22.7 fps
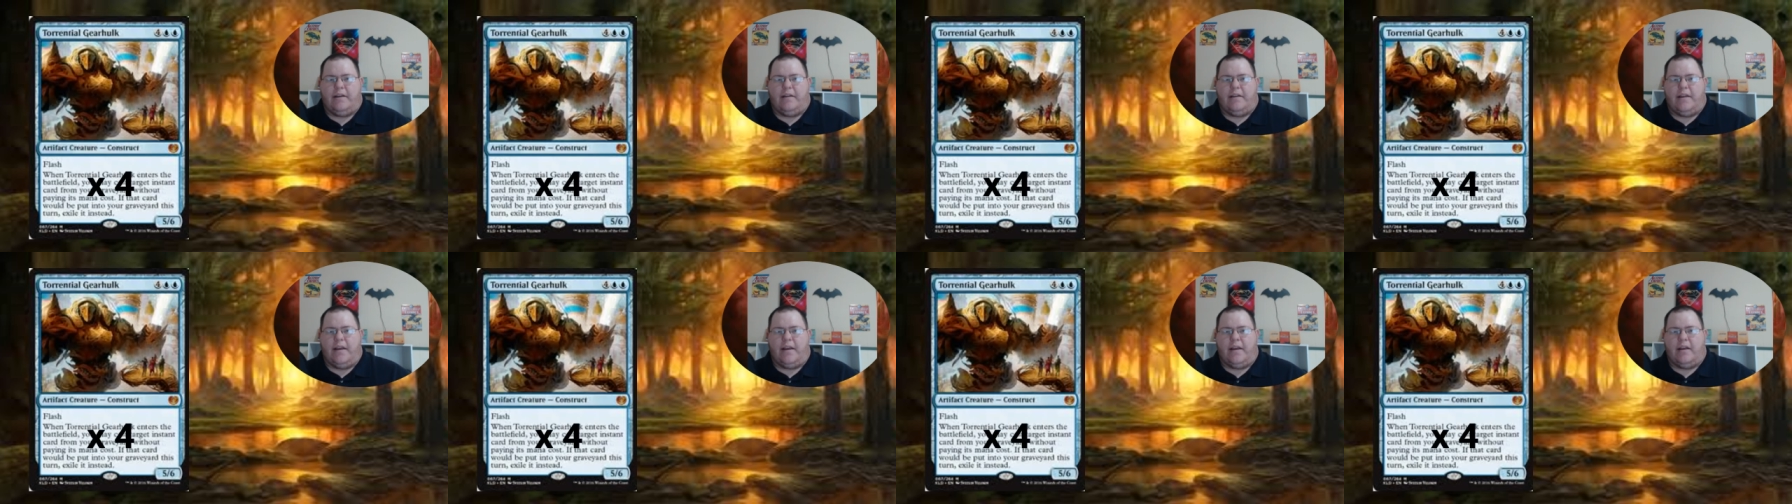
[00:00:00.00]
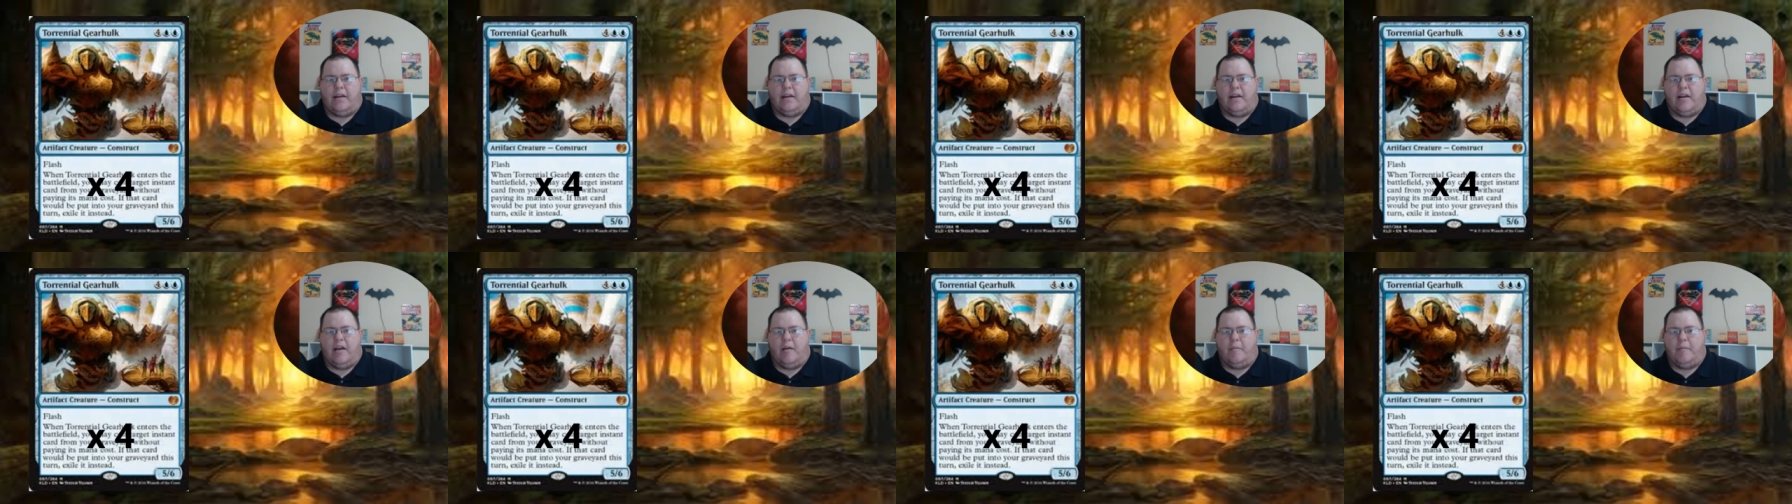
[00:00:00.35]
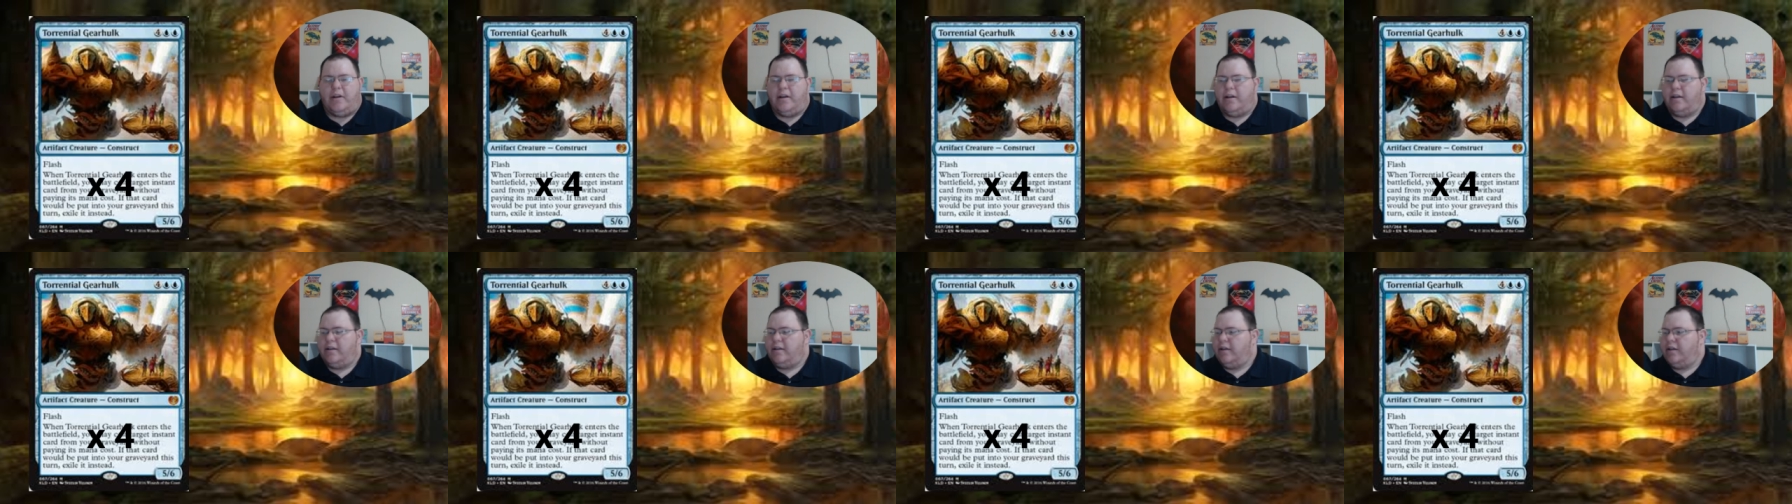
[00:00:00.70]
they can come in
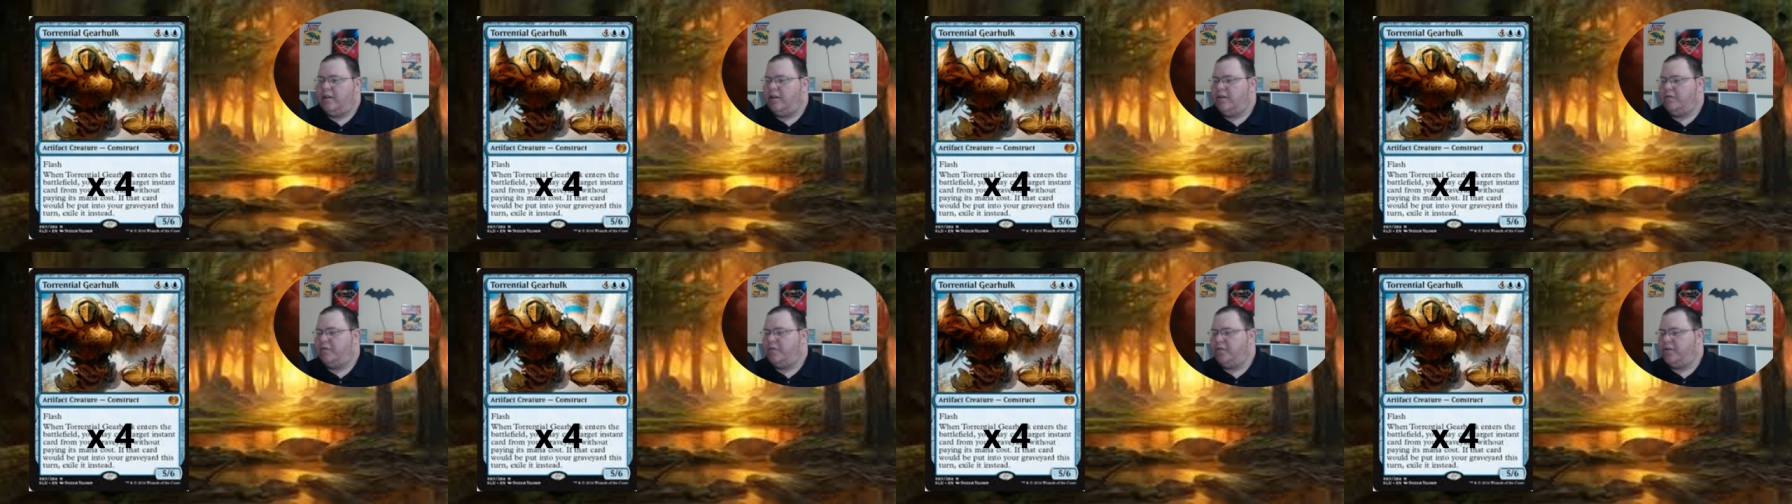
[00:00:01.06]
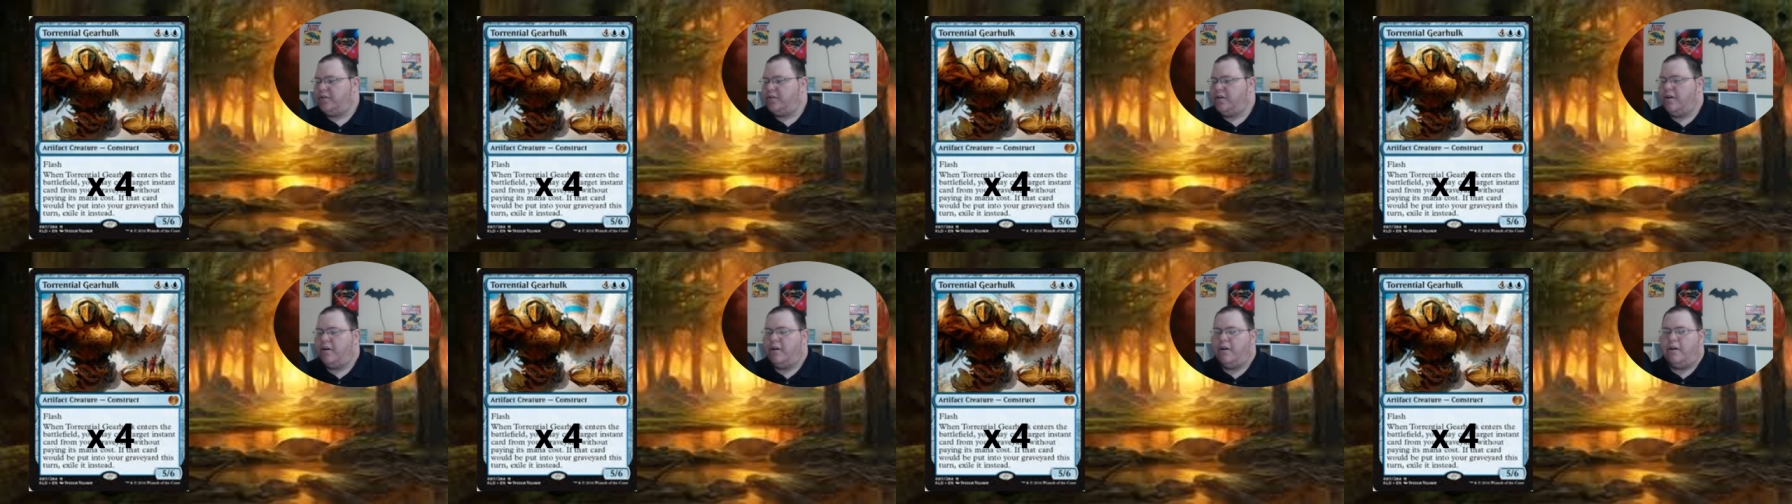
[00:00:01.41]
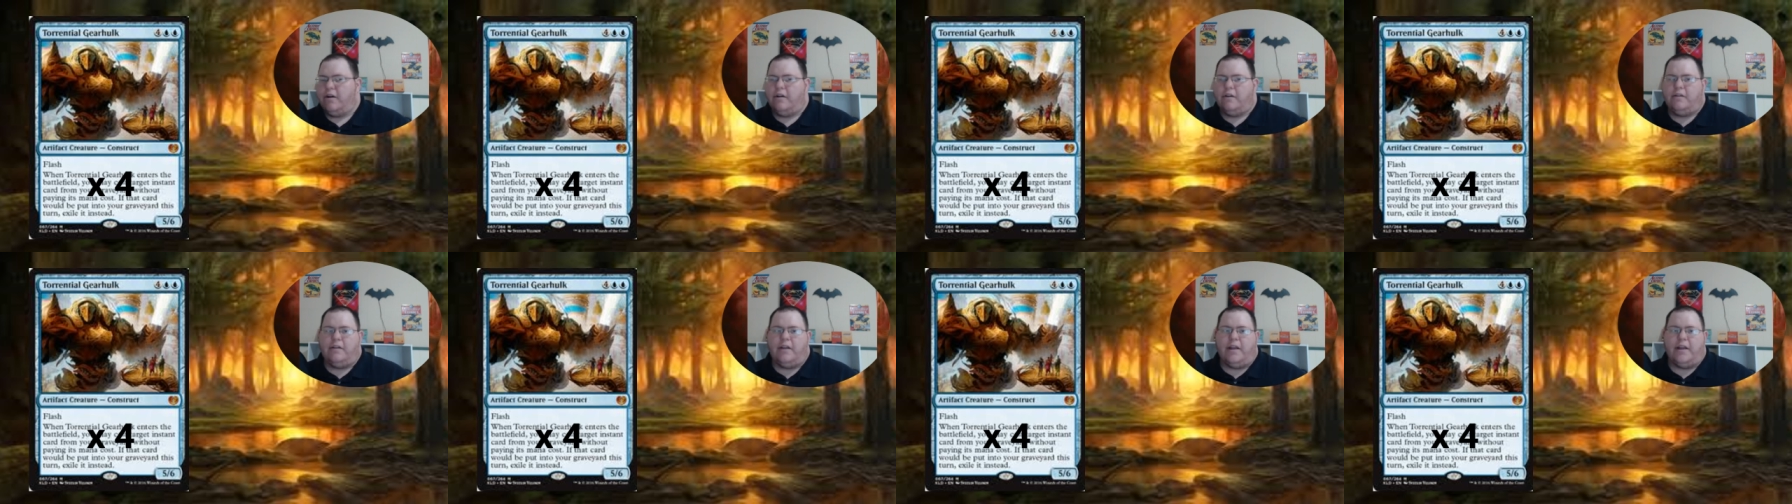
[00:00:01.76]
at the end of a
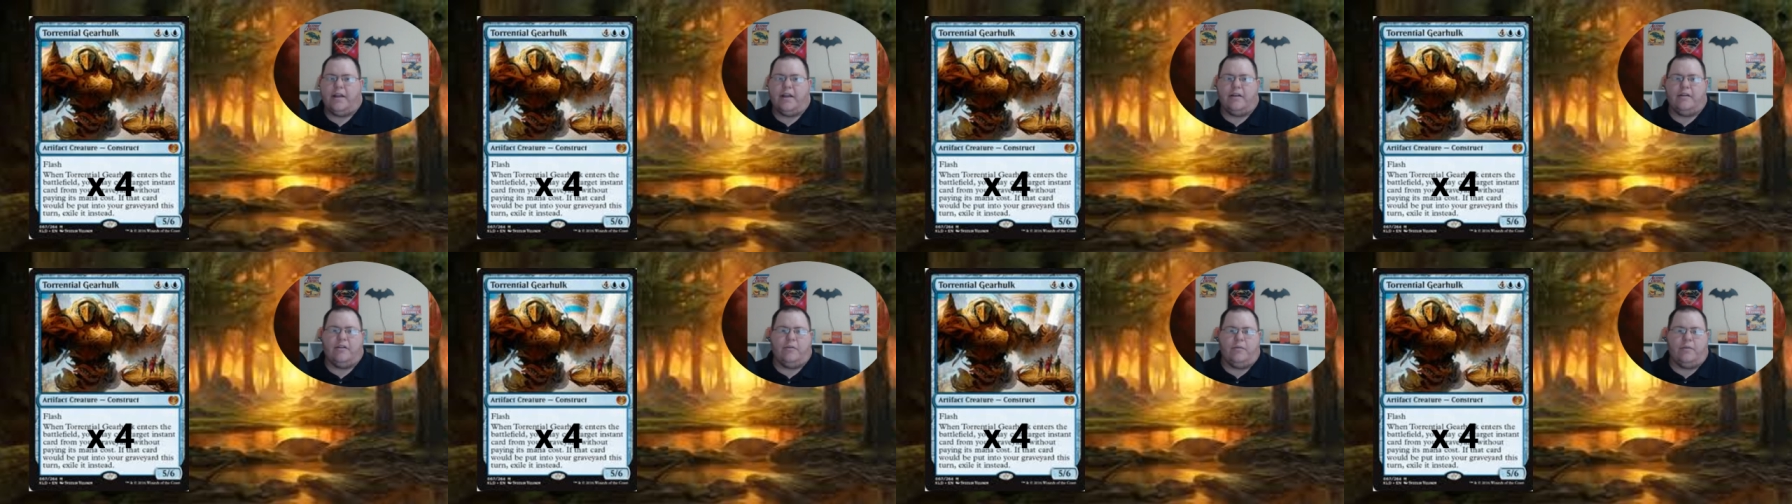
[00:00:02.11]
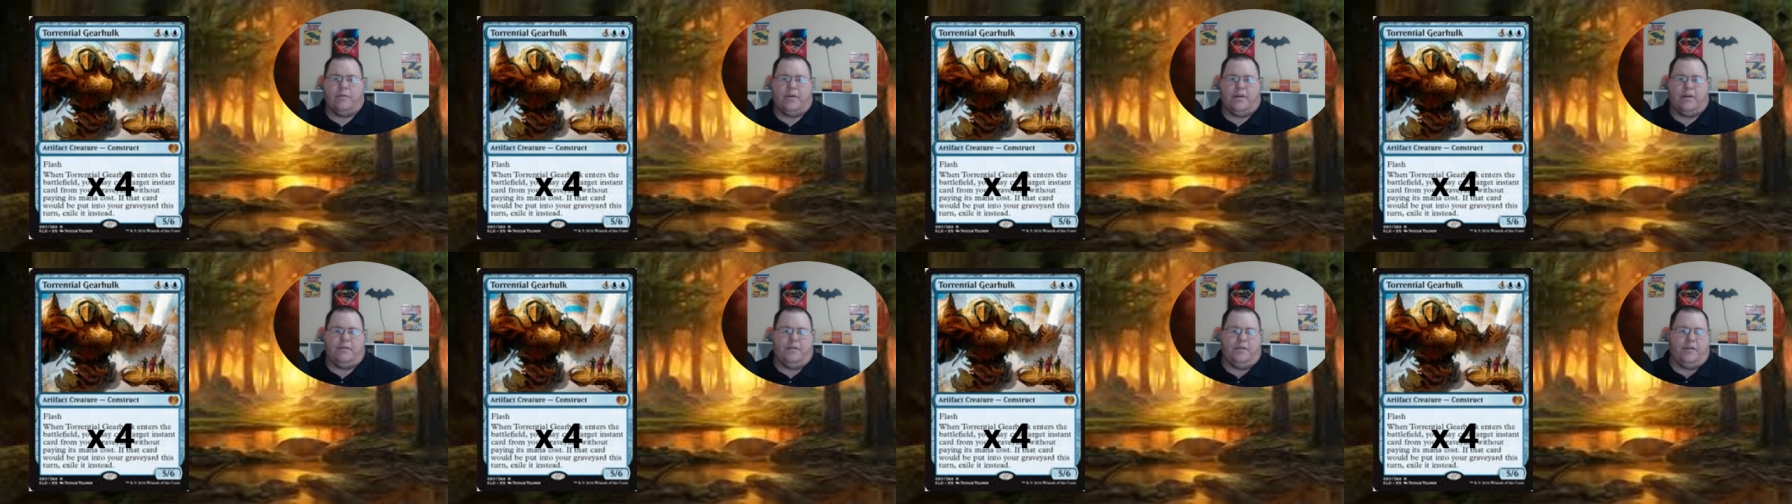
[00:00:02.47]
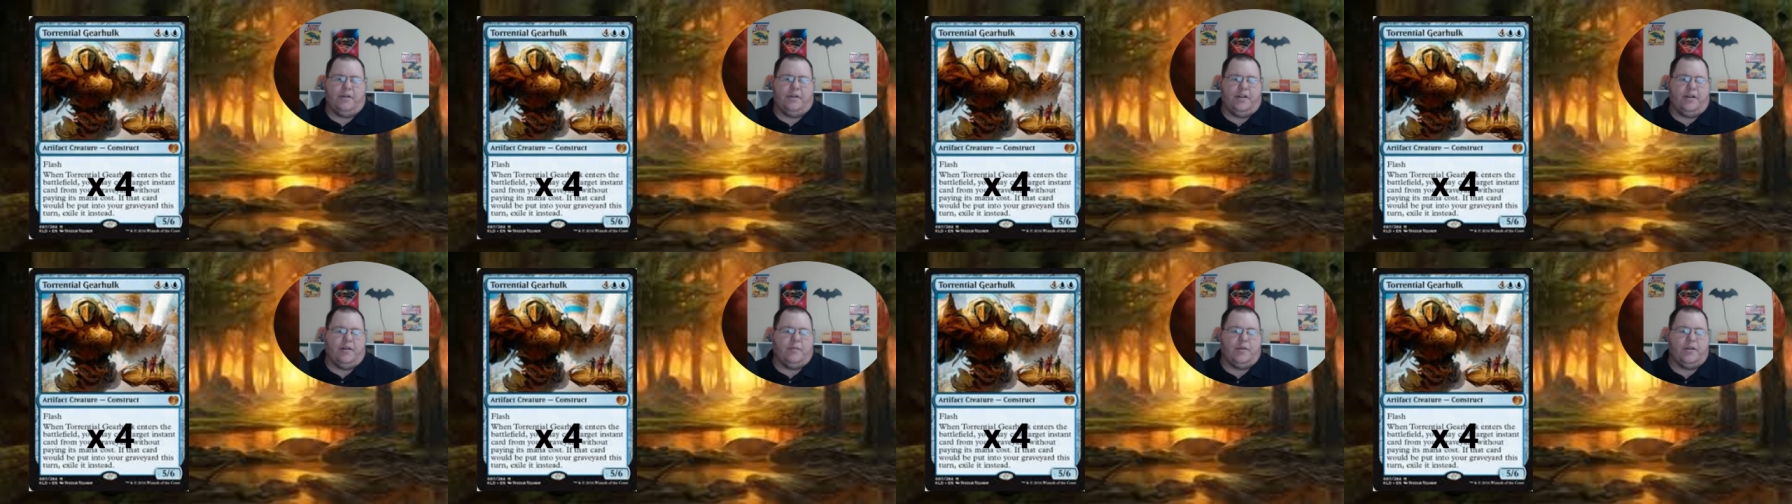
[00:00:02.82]
turn, they can do whatever you
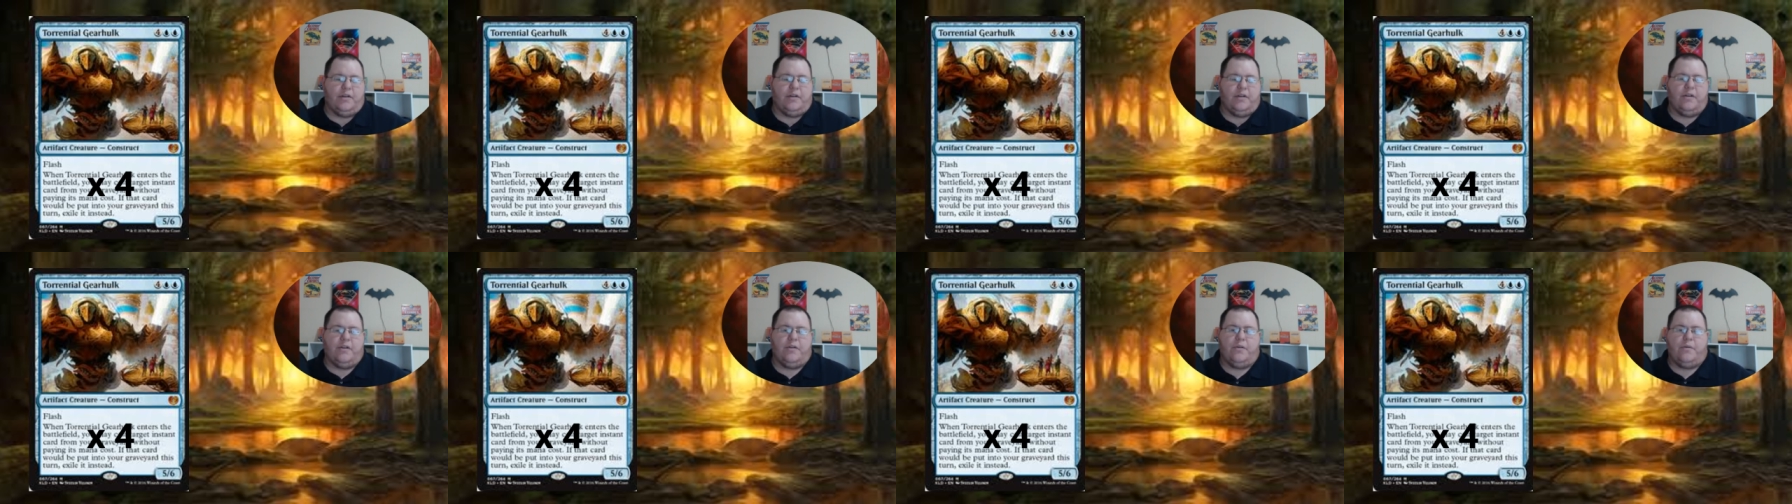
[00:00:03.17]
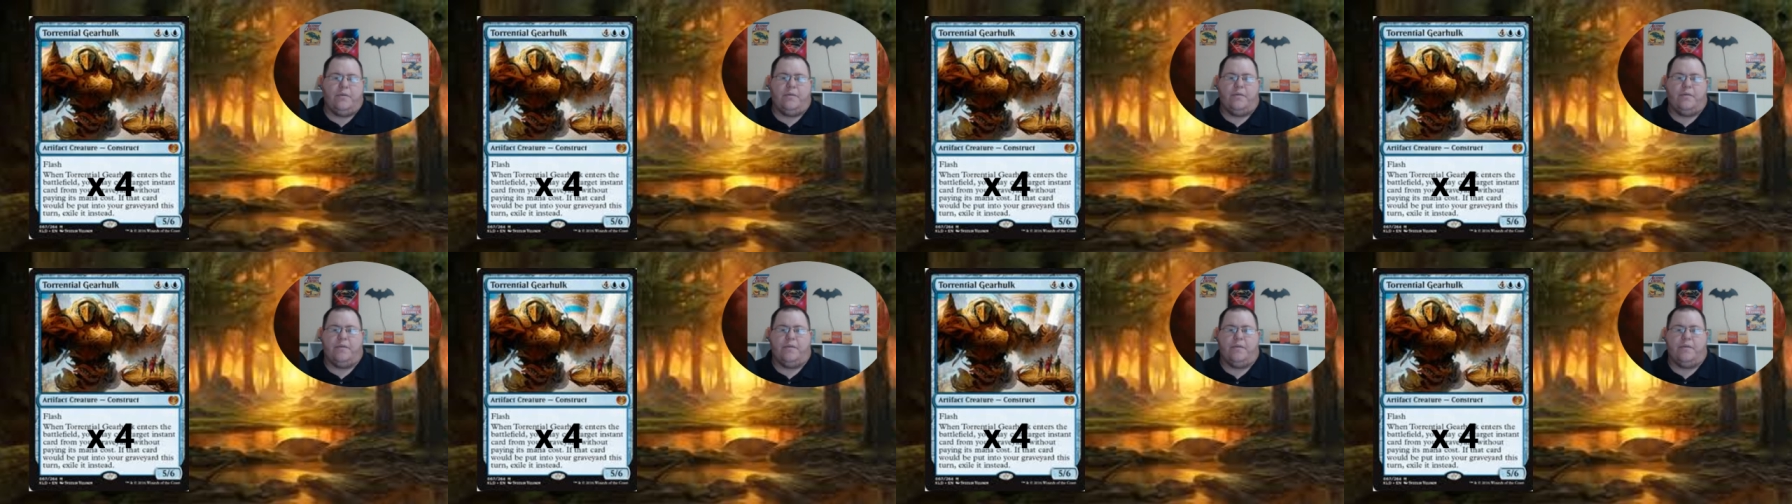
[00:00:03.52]
need them to do,